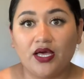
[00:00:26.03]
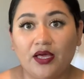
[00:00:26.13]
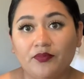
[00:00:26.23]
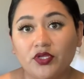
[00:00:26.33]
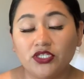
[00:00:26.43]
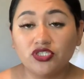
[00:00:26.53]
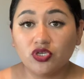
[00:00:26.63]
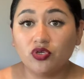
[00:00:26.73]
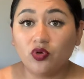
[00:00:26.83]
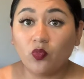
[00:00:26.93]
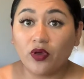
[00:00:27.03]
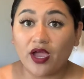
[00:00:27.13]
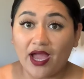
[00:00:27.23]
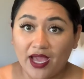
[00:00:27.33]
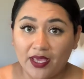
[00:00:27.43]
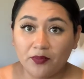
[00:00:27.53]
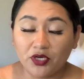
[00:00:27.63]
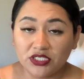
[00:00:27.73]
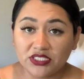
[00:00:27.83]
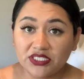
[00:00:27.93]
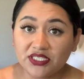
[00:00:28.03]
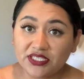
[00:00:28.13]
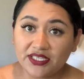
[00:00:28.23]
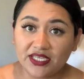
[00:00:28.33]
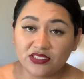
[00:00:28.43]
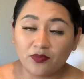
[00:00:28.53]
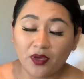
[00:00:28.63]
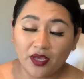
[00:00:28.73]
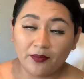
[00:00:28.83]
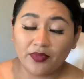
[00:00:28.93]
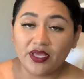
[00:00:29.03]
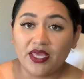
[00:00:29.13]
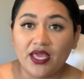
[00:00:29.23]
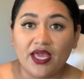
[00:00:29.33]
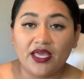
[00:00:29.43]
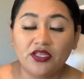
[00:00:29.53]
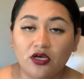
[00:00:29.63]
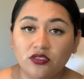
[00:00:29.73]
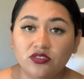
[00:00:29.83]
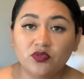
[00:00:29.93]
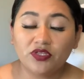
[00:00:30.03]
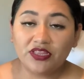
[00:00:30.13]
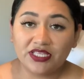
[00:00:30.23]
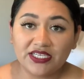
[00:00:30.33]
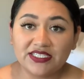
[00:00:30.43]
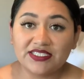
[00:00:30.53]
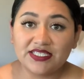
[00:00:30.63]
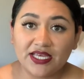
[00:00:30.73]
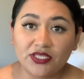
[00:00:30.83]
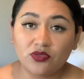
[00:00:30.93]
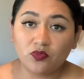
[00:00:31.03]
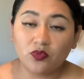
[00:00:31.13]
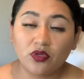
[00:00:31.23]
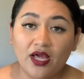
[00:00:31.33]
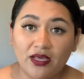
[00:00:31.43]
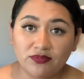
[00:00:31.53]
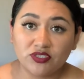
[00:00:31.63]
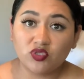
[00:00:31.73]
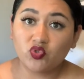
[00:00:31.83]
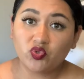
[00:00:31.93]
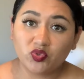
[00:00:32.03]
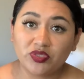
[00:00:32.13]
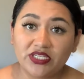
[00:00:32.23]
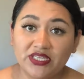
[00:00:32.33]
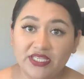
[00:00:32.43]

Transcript: I'm gonna show you where I personally like to pump and also the things that you will absolutely